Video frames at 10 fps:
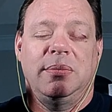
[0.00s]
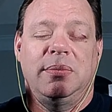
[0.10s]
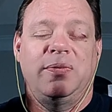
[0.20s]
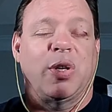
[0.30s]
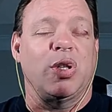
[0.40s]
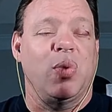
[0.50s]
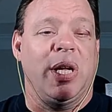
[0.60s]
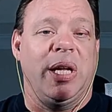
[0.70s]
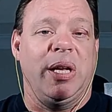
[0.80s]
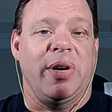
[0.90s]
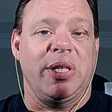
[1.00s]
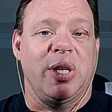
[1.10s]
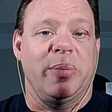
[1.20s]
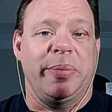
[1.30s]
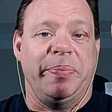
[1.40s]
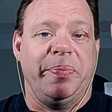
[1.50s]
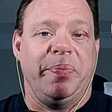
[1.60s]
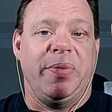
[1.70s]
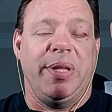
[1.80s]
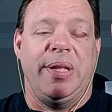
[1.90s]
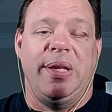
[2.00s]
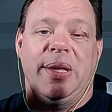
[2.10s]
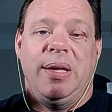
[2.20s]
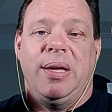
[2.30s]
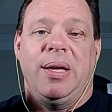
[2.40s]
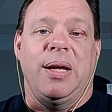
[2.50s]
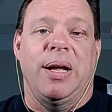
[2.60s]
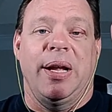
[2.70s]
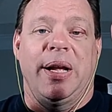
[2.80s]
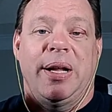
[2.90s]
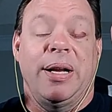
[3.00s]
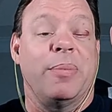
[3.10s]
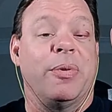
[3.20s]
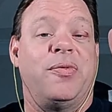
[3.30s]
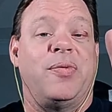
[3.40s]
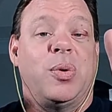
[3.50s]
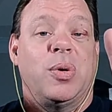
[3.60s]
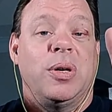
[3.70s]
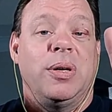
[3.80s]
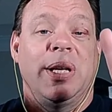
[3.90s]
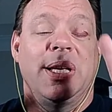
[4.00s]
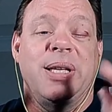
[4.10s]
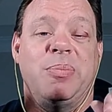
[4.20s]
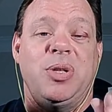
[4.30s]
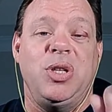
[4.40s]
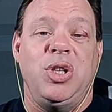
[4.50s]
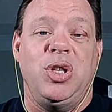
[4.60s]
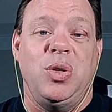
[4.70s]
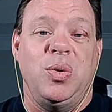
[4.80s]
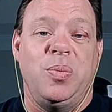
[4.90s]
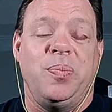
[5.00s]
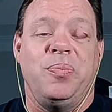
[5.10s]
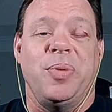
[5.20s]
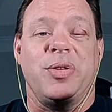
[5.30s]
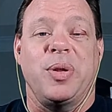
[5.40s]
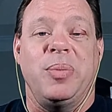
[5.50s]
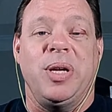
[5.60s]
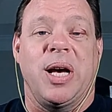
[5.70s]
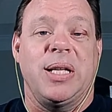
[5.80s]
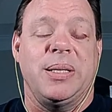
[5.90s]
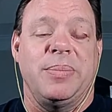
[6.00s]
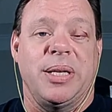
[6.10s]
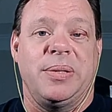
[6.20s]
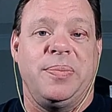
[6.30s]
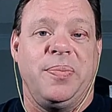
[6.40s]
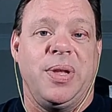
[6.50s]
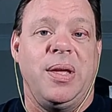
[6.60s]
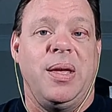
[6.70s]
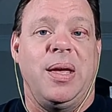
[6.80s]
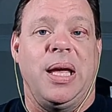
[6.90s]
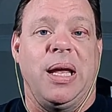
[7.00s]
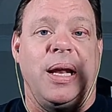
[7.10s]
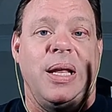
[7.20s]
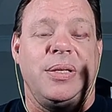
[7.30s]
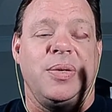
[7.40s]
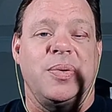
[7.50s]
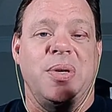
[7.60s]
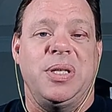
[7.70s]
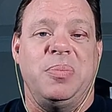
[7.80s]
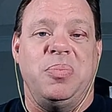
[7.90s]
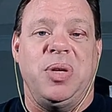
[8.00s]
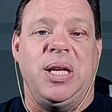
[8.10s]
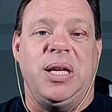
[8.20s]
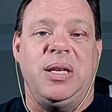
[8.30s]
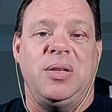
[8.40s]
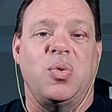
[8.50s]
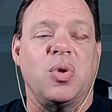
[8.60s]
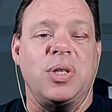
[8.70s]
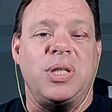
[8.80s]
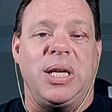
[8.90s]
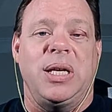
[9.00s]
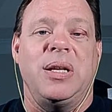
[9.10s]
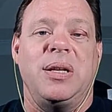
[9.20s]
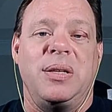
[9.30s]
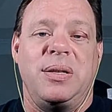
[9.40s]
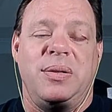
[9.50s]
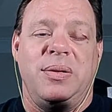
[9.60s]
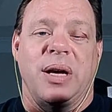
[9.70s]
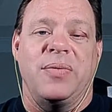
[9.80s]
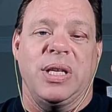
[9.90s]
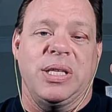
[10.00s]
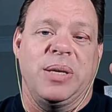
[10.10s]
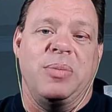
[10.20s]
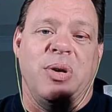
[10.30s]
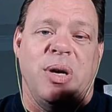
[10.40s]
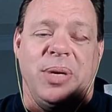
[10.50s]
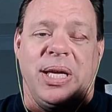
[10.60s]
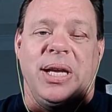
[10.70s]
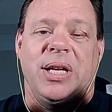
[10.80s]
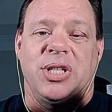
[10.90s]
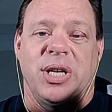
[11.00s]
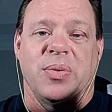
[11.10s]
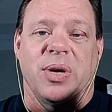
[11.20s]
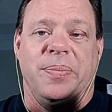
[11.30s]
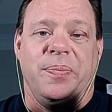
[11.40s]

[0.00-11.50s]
first weekend of October. Uh, number four is up to you, but it's going to be Cozumel, and it's going to be towards the end of December and beginning of January.